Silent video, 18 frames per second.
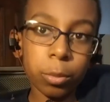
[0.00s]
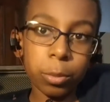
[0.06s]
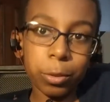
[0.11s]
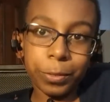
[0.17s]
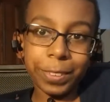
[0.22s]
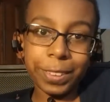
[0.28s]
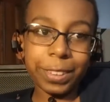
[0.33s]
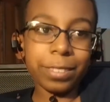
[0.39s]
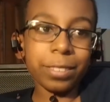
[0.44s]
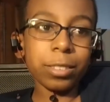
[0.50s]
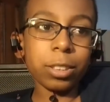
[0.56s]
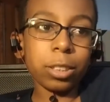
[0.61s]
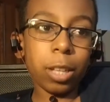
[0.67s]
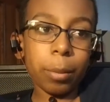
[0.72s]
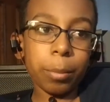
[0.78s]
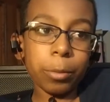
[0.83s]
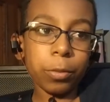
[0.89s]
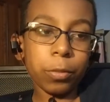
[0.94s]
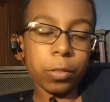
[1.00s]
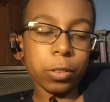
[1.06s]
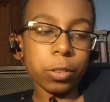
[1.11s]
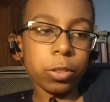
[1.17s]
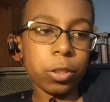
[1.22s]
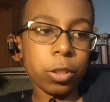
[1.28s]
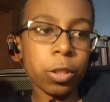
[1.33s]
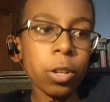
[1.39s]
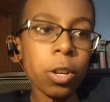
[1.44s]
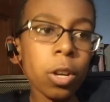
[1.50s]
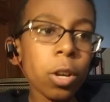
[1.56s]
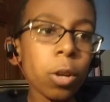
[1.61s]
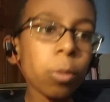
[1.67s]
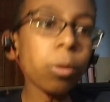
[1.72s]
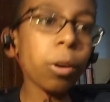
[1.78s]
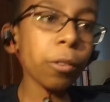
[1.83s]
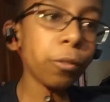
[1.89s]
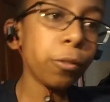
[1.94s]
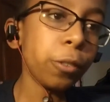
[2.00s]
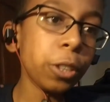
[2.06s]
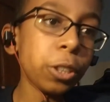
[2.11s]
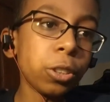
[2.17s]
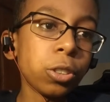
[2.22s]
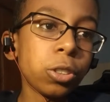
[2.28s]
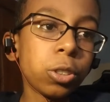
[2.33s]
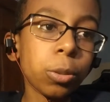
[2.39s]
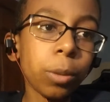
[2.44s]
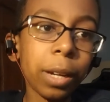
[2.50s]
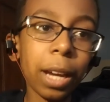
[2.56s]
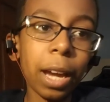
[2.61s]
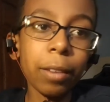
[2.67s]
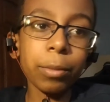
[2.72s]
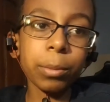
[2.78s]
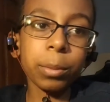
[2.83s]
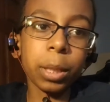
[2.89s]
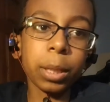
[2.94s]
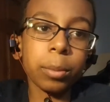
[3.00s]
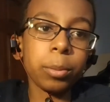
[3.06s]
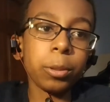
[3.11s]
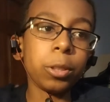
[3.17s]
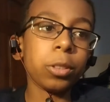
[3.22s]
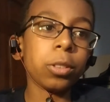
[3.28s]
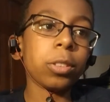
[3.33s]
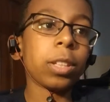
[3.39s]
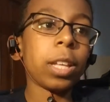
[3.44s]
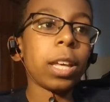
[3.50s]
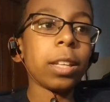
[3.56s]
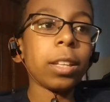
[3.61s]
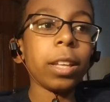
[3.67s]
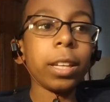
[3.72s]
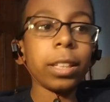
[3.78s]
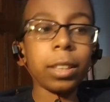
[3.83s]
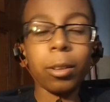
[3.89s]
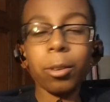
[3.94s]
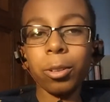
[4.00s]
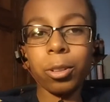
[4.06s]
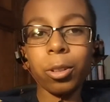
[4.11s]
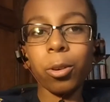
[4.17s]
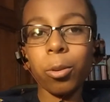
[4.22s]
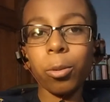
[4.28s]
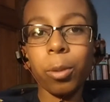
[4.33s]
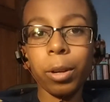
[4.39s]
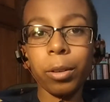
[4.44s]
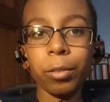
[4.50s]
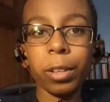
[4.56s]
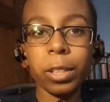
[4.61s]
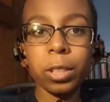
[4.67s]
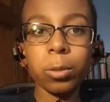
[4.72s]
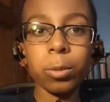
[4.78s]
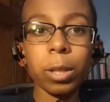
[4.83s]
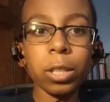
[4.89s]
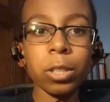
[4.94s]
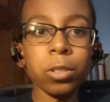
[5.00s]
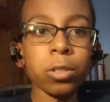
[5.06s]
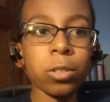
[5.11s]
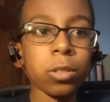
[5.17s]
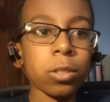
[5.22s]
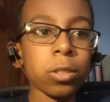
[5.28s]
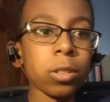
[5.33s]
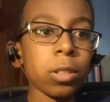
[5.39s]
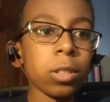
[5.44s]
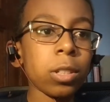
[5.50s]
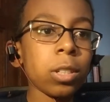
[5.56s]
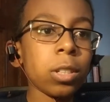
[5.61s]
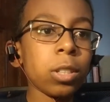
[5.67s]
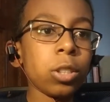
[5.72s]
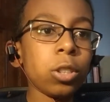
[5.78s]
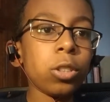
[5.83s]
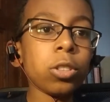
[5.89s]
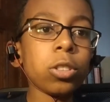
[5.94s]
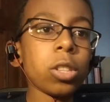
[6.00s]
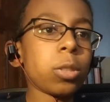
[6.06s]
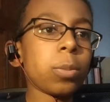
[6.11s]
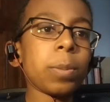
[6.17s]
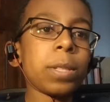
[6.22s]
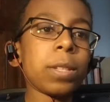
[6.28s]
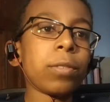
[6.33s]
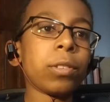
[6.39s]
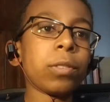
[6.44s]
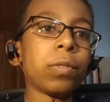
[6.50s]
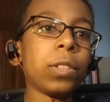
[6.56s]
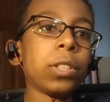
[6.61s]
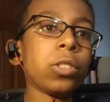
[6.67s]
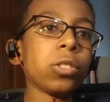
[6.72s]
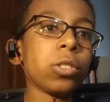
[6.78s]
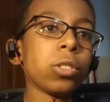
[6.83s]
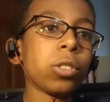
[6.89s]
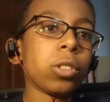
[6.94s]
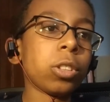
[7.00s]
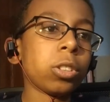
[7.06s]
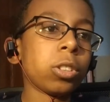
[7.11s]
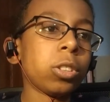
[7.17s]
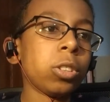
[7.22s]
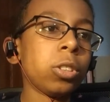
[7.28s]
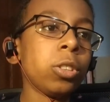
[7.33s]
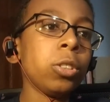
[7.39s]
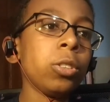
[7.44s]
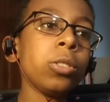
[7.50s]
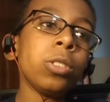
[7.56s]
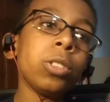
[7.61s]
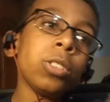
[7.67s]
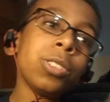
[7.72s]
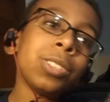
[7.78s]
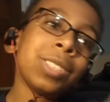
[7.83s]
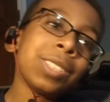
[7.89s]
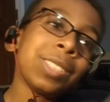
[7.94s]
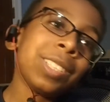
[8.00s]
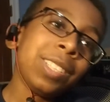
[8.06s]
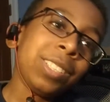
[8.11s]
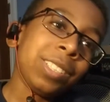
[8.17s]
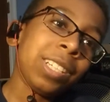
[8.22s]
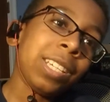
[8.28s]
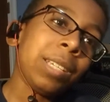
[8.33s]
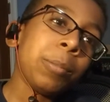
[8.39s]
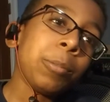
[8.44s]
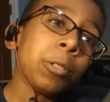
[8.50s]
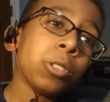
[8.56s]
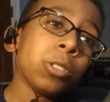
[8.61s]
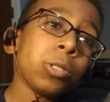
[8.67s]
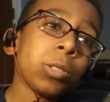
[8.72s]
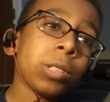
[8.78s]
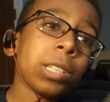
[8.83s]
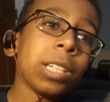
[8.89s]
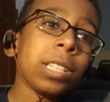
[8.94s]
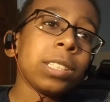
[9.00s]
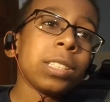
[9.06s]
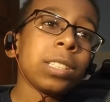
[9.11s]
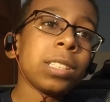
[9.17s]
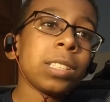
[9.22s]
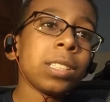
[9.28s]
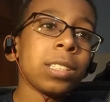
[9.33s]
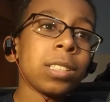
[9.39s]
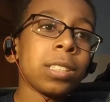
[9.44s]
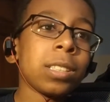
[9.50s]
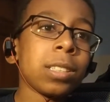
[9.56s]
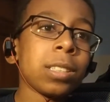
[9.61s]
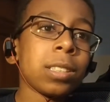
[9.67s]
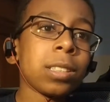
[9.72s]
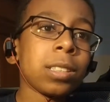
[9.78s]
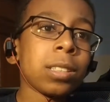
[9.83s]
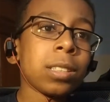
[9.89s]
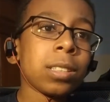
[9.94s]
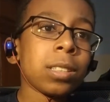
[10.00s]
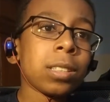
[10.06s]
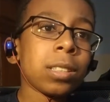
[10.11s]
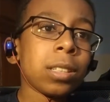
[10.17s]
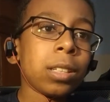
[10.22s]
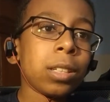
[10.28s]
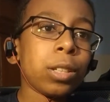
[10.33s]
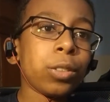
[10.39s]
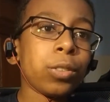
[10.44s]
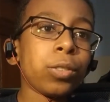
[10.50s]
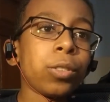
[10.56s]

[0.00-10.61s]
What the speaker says: moving this chair. What features do I have on my computer that I like that will go away if I switch? Do you use a specific feature or are too used to your keyboard shortcuts? If